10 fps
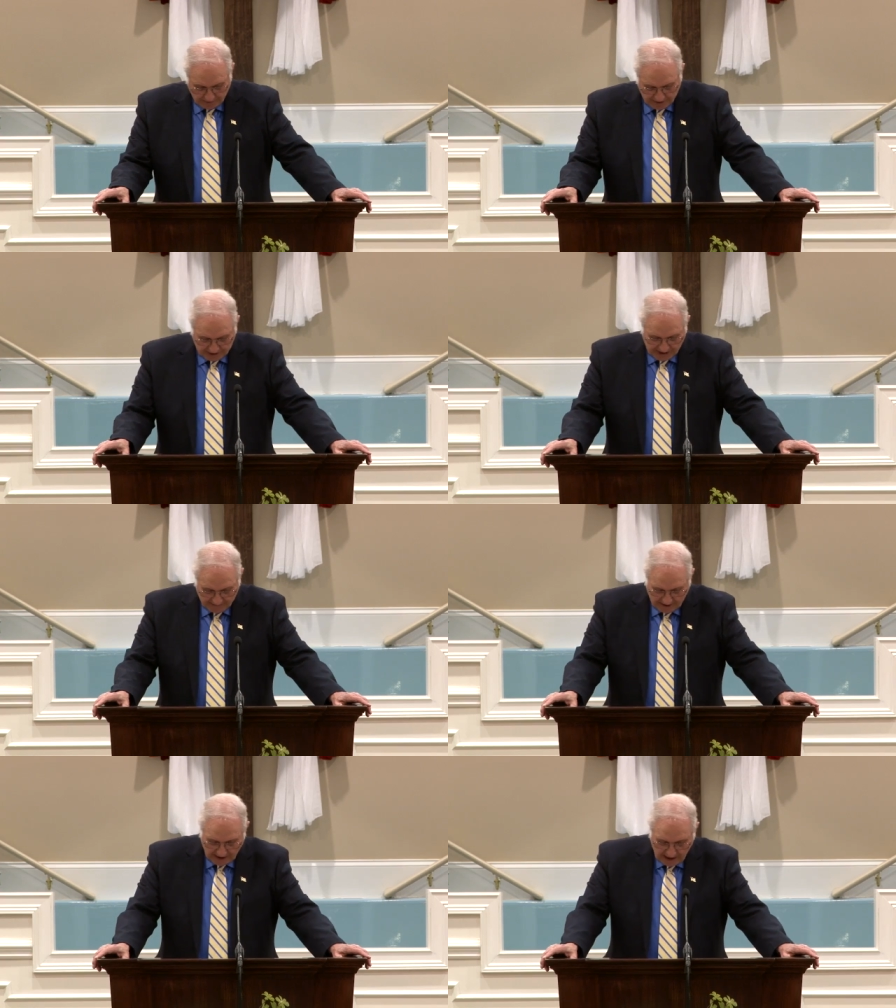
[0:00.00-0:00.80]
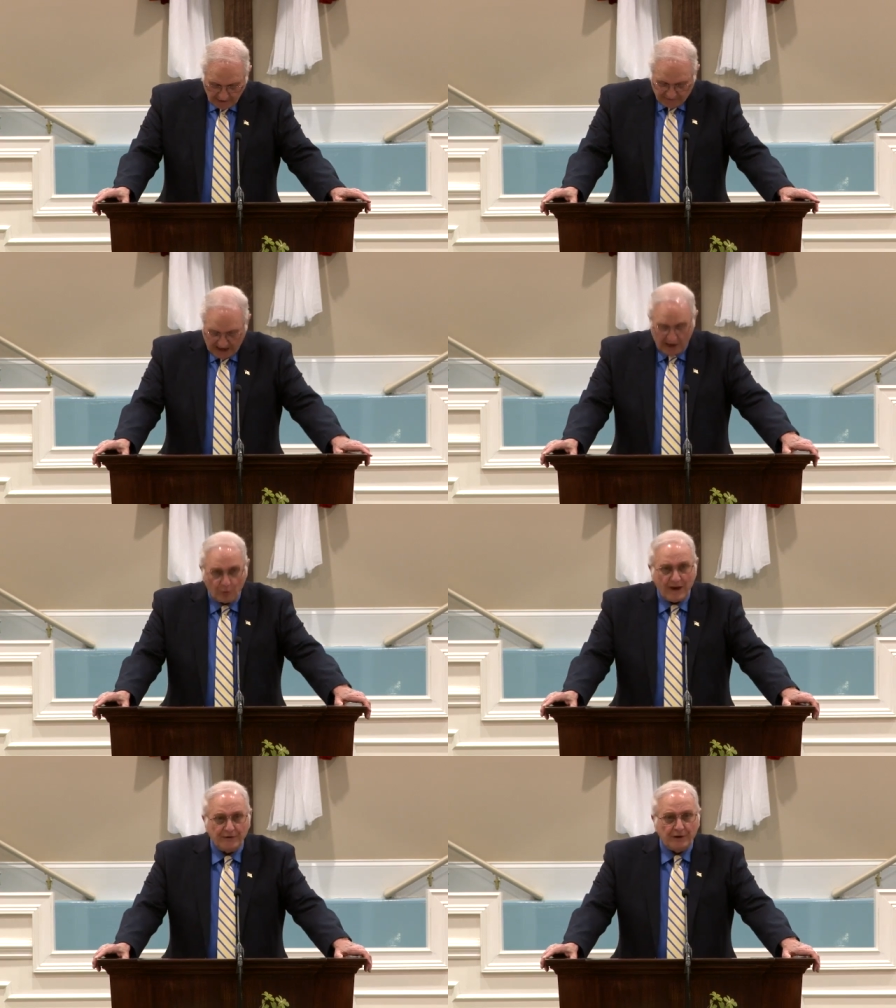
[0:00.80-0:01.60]
37 Fair
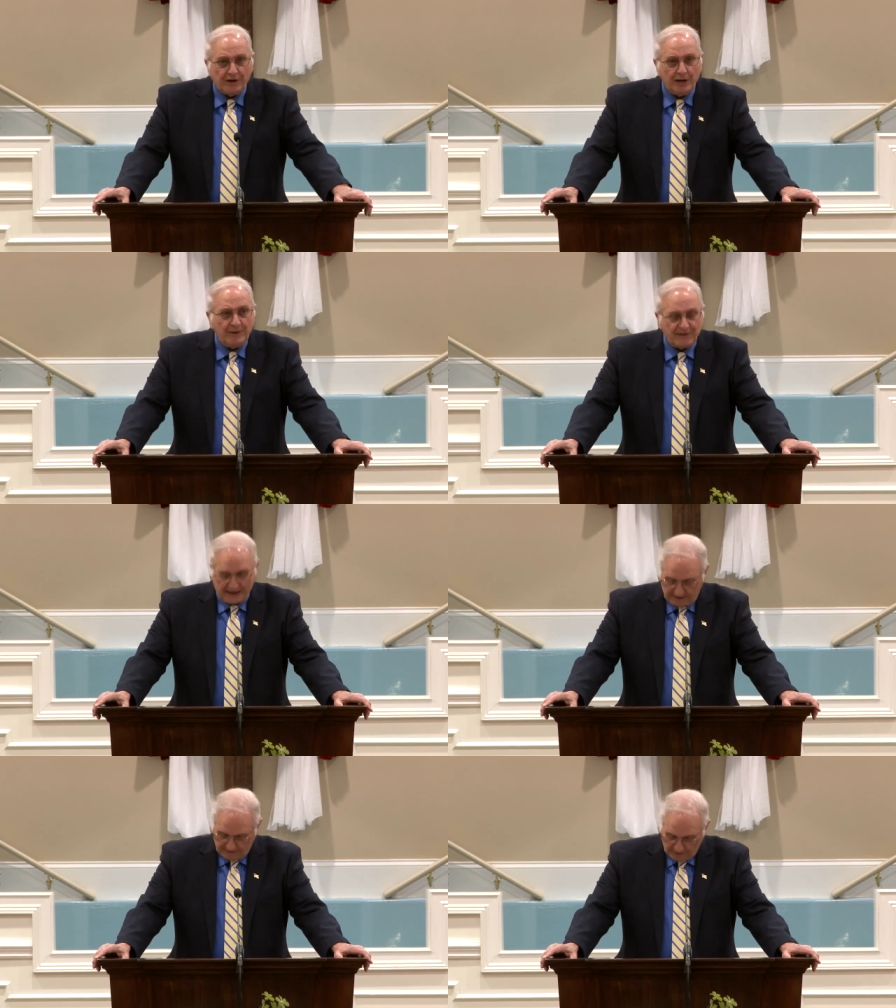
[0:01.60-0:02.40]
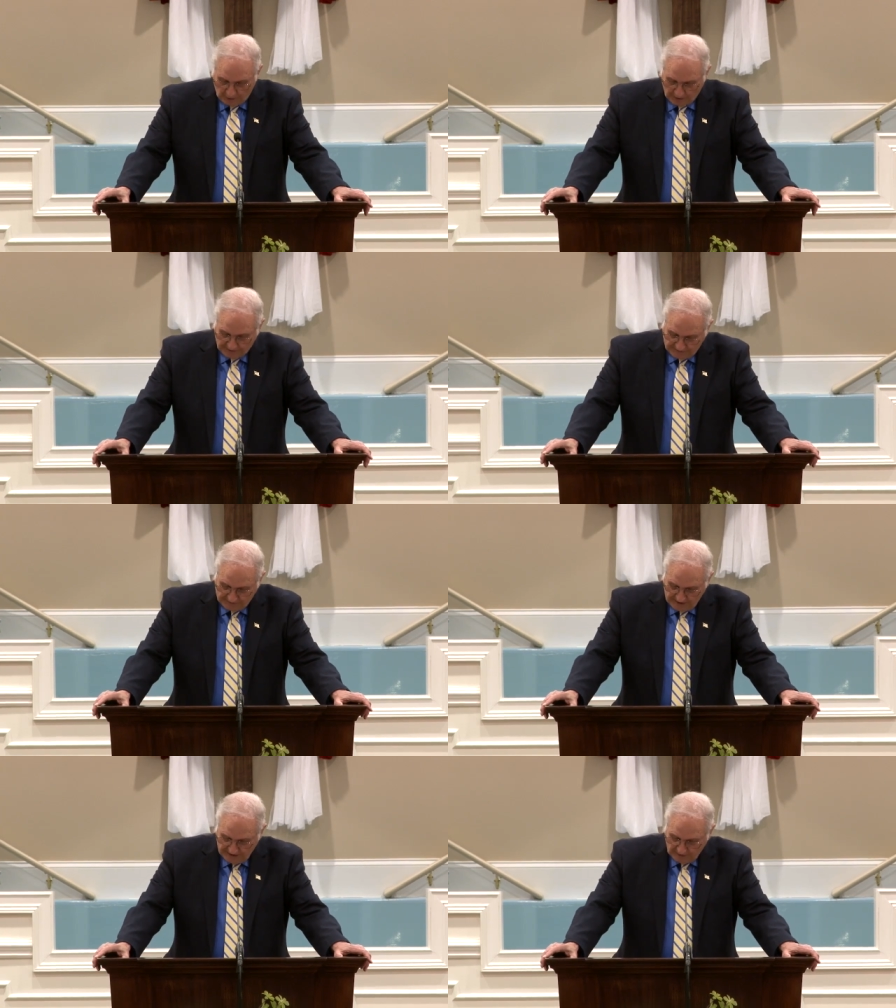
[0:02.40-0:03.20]
weather cometh out of the
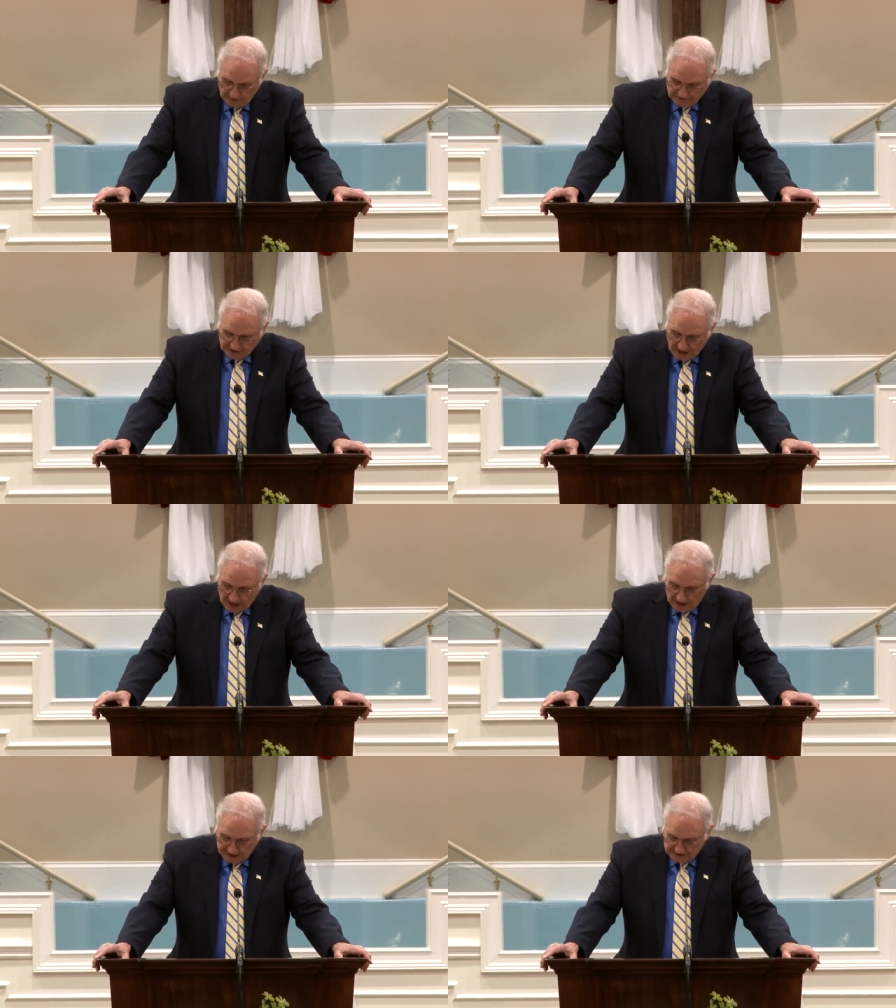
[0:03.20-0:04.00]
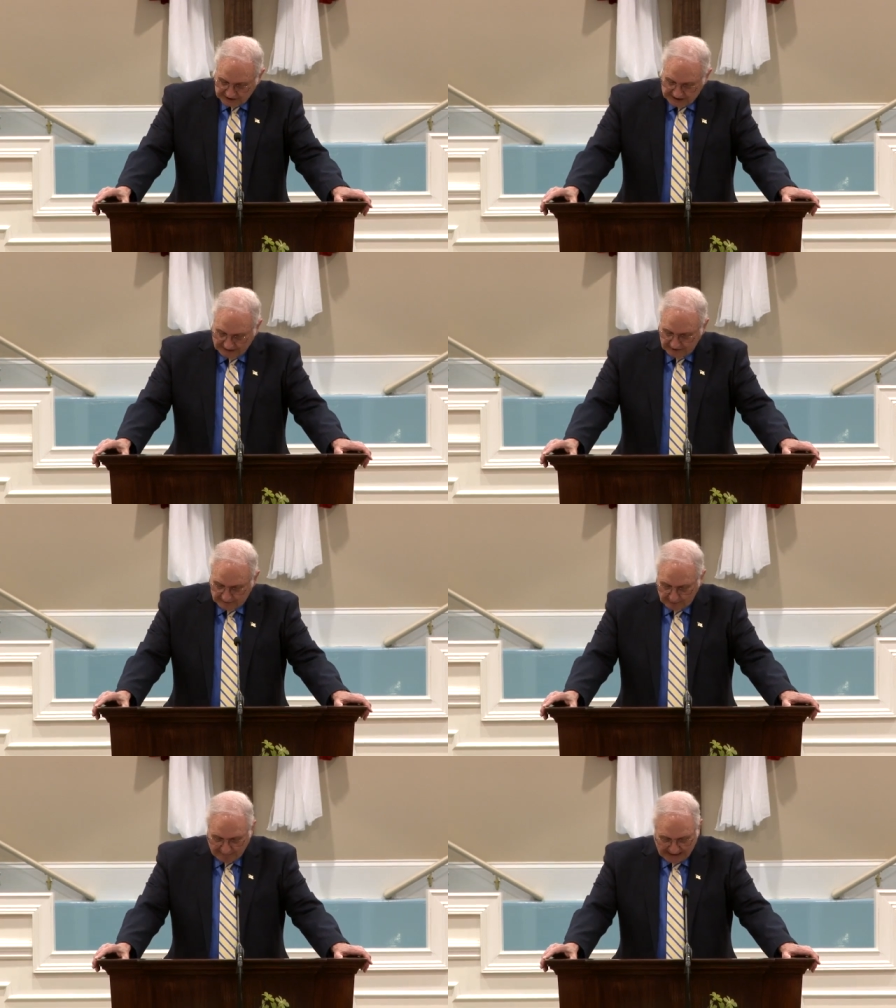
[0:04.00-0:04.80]
north. With God is
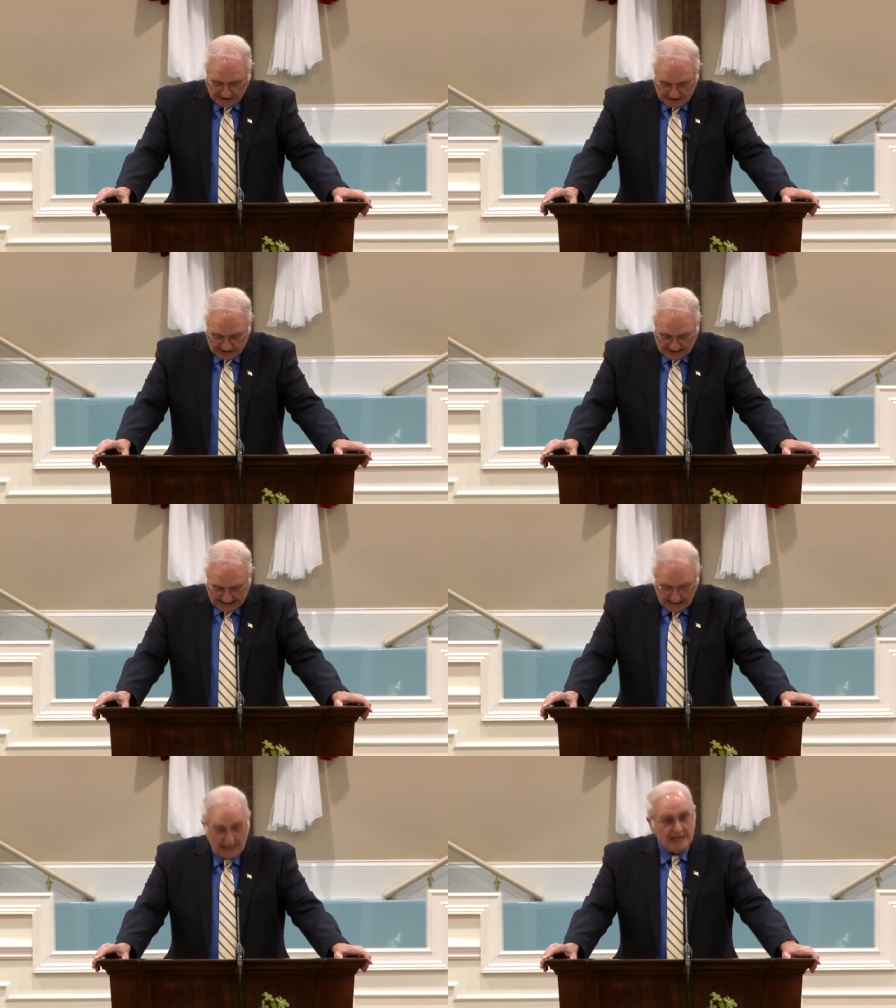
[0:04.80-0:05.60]
terrible majesty.